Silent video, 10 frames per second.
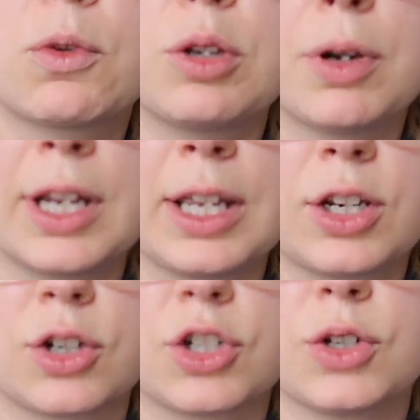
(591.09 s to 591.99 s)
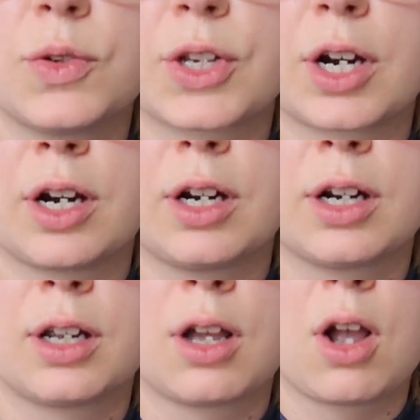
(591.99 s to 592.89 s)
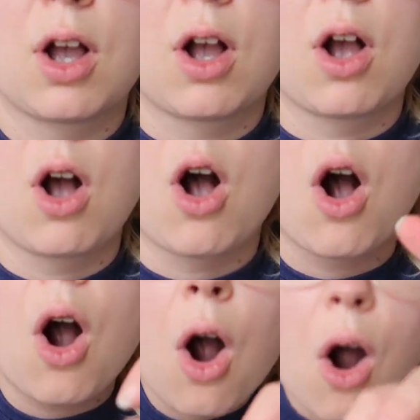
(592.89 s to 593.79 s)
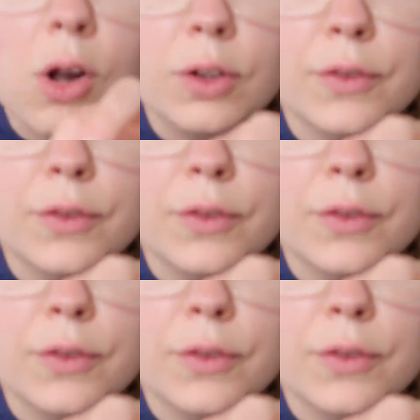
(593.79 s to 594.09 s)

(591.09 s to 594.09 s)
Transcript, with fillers: when you put it in your juicer, all